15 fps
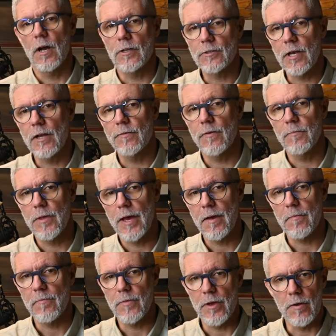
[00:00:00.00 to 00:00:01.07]
Aside from
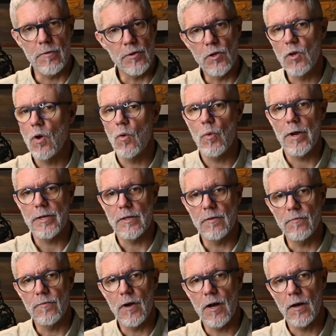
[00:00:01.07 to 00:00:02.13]
that, they are in no way
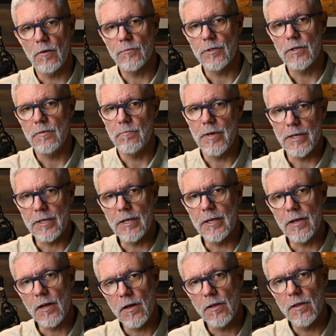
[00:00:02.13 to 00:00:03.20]
involved in
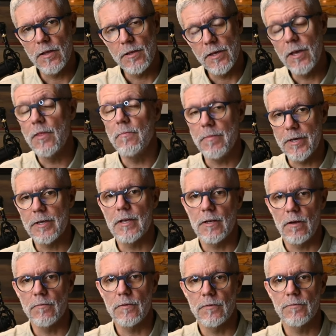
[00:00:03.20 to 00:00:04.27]
making in the
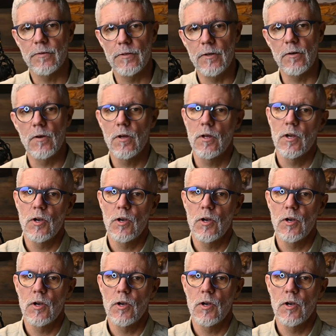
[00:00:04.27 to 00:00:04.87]
making of this video,